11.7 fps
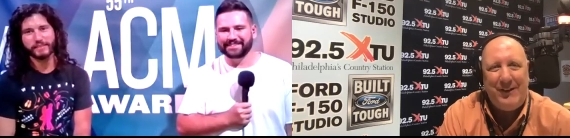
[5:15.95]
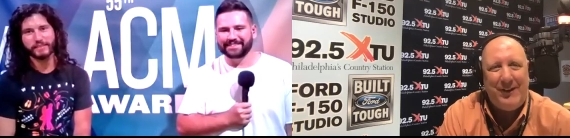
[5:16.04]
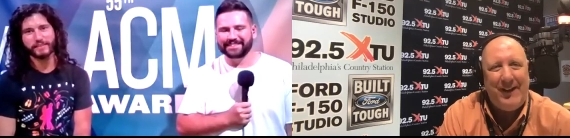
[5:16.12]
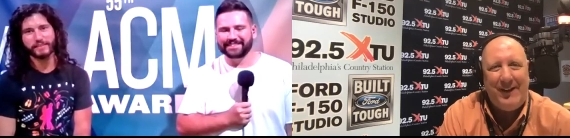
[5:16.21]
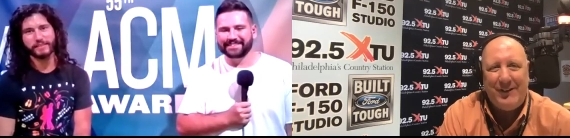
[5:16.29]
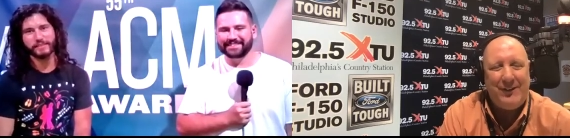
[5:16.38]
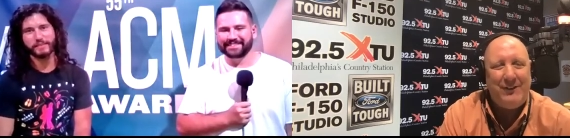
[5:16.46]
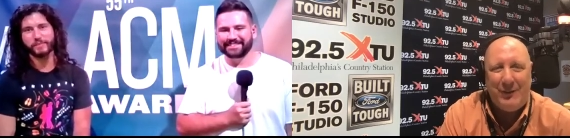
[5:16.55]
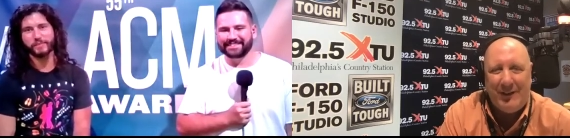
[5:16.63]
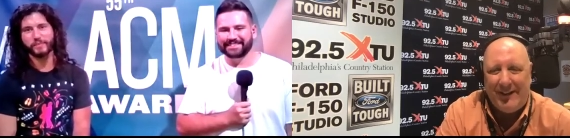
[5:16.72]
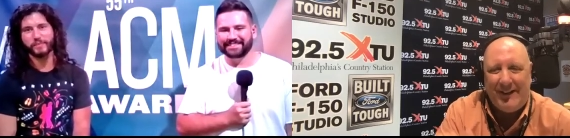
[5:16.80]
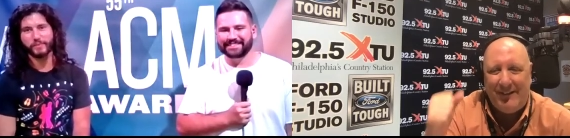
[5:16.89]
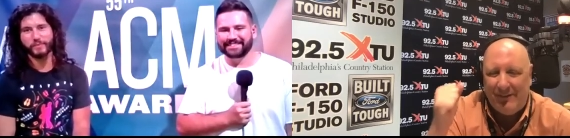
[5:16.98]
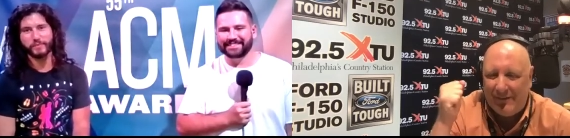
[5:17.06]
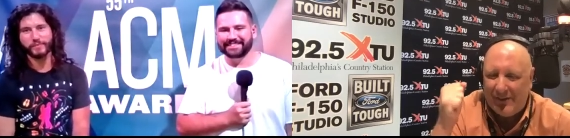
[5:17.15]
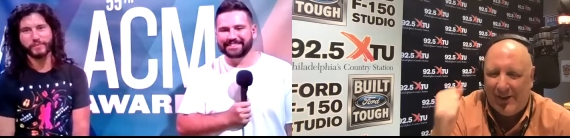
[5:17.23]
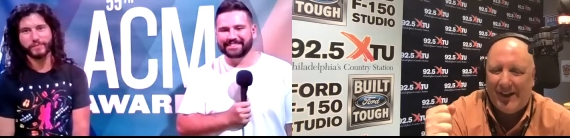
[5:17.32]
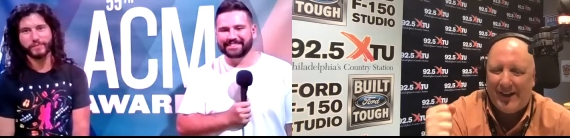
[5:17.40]
Speaker 1: You guys are really
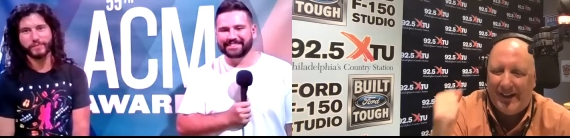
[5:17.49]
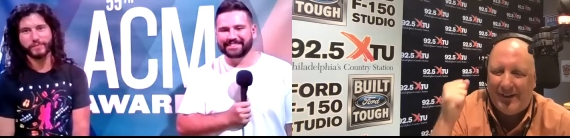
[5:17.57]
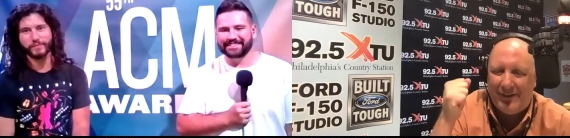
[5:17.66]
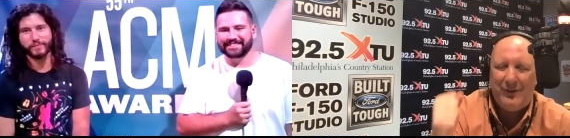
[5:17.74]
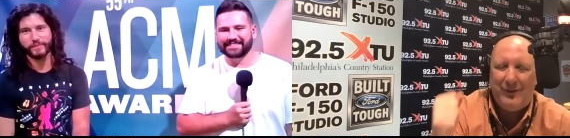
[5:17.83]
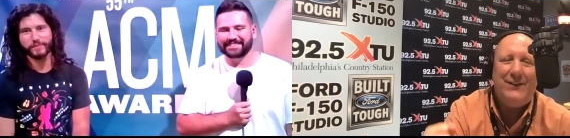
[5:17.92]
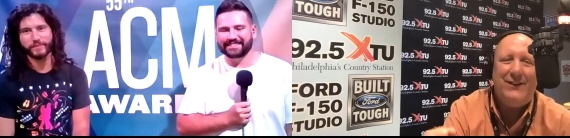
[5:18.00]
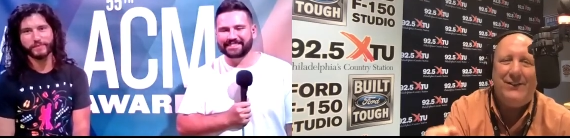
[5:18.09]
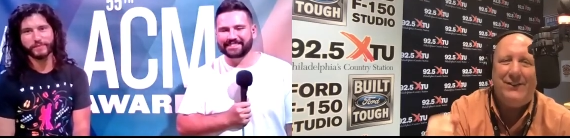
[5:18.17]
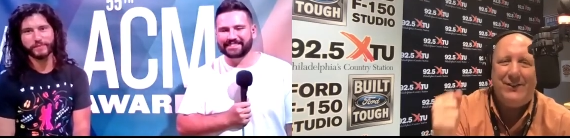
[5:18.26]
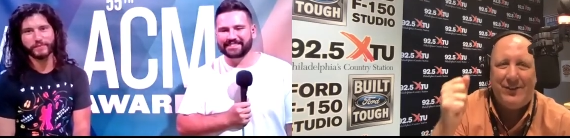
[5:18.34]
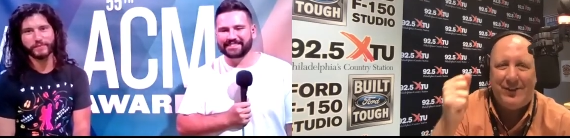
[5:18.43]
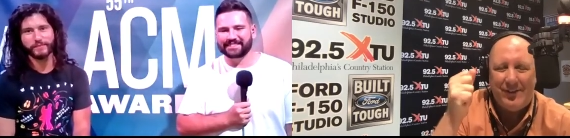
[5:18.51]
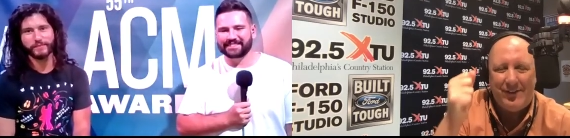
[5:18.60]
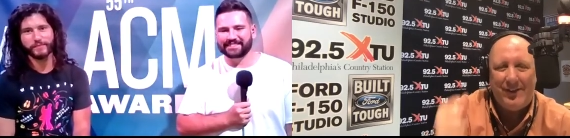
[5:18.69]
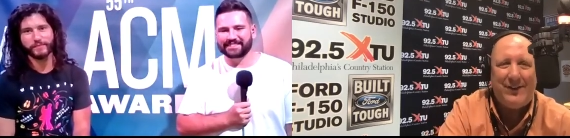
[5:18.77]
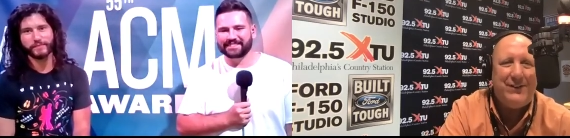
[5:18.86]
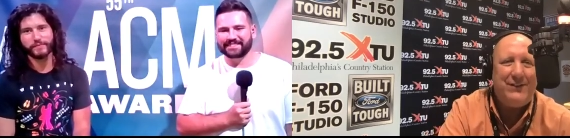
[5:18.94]
talking to the listeners and
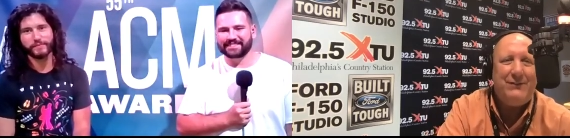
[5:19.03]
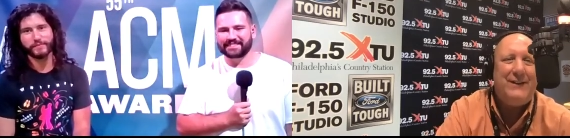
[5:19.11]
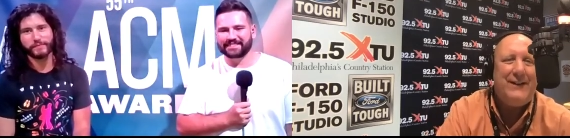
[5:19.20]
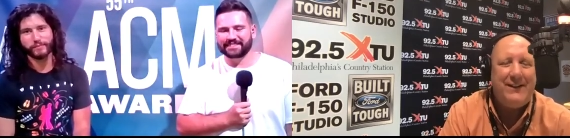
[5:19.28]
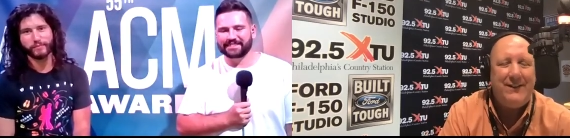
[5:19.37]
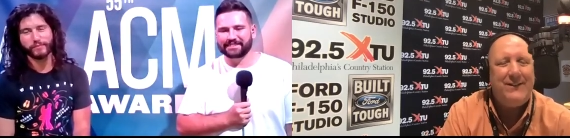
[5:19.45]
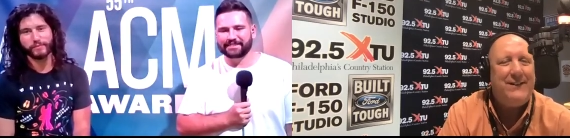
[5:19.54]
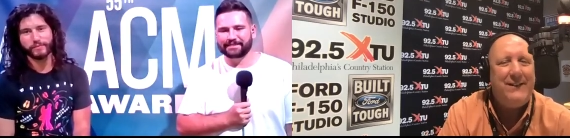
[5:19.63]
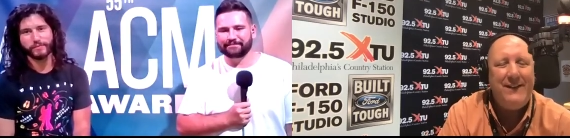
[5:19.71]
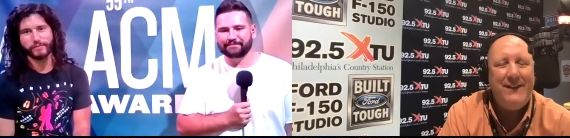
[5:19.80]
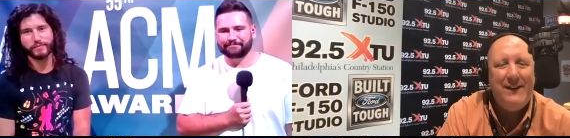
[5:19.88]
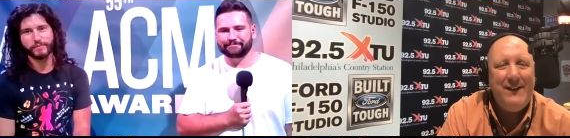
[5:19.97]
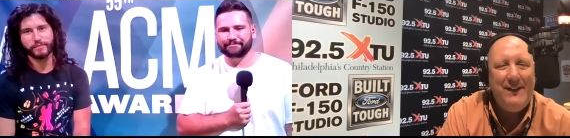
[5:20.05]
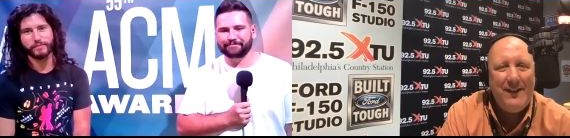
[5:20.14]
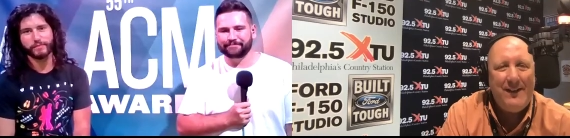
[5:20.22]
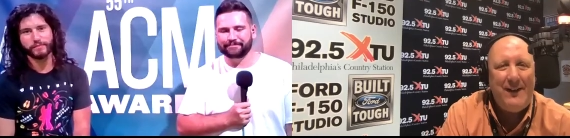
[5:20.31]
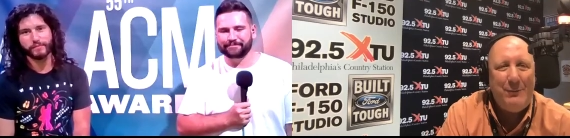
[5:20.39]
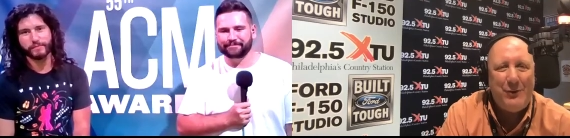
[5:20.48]
talking to the fans, and
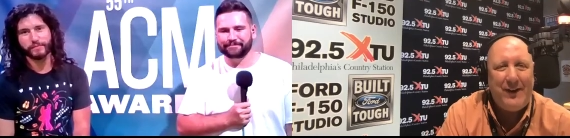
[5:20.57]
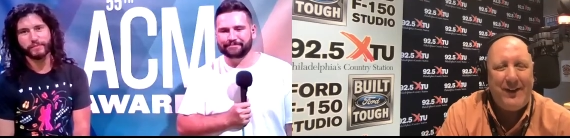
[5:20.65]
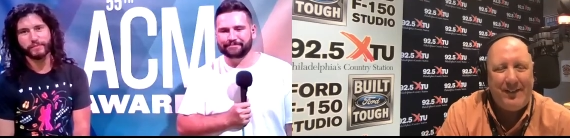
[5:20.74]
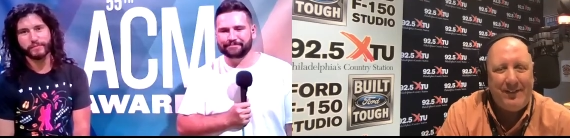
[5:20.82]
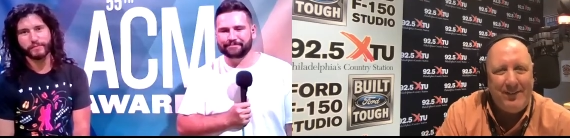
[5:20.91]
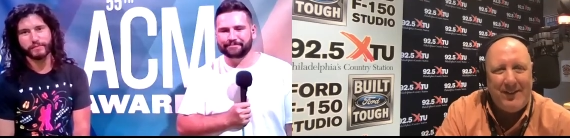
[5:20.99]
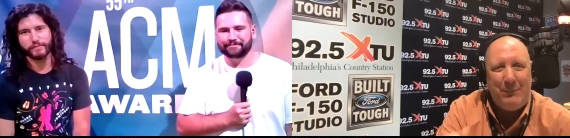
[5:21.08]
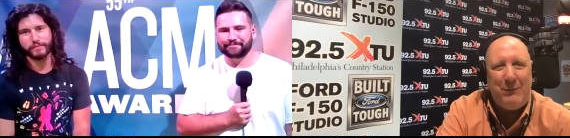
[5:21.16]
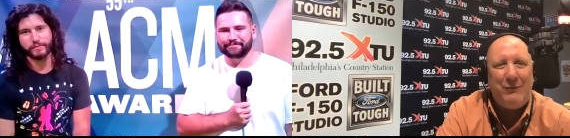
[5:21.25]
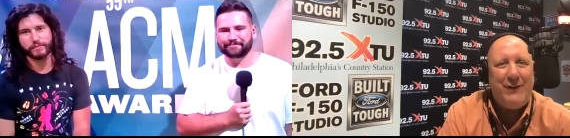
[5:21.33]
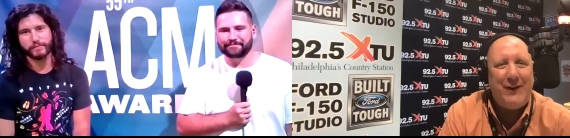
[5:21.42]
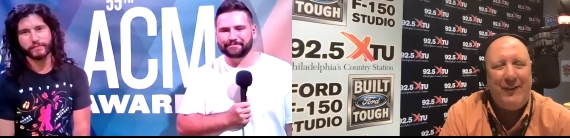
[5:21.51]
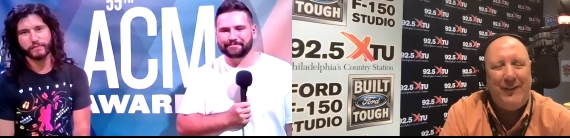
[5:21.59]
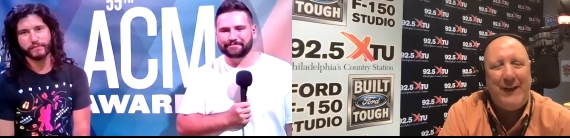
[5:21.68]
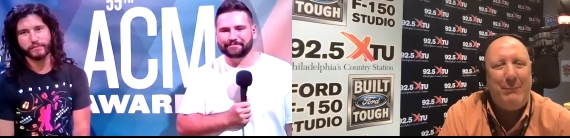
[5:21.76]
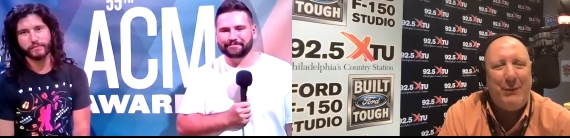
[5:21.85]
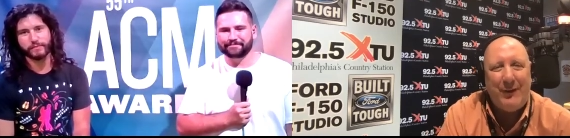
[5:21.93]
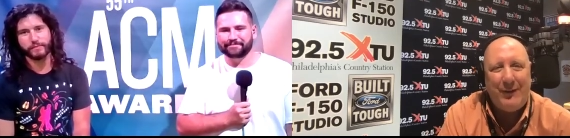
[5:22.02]
keep trying to keep your finger on
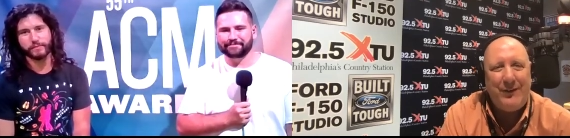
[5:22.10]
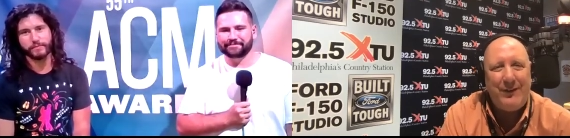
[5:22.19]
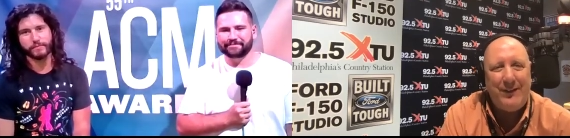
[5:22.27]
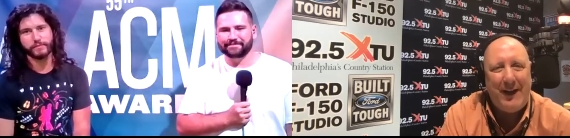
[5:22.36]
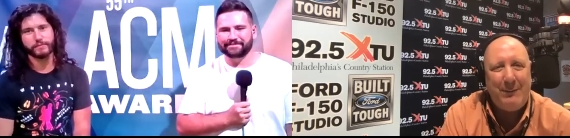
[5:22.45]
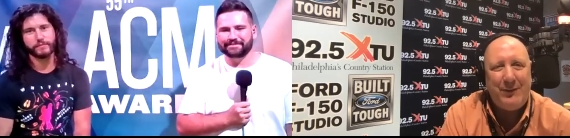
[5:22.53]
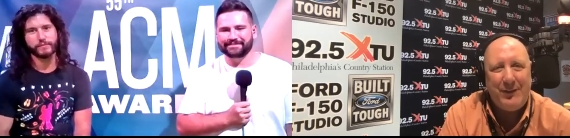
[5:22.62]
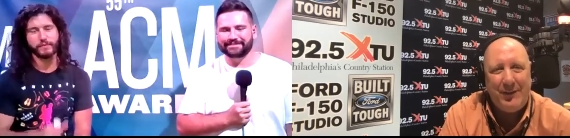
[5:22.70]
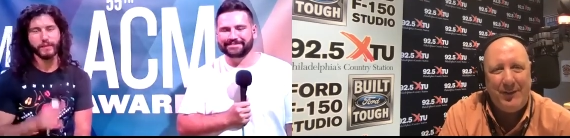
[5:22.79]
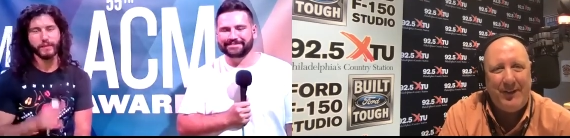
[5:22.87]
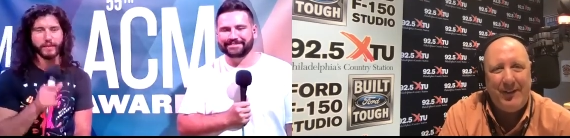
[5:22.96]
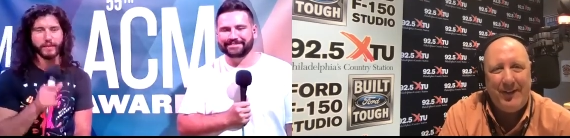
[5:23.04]
that pulse. Absolutely, thank you,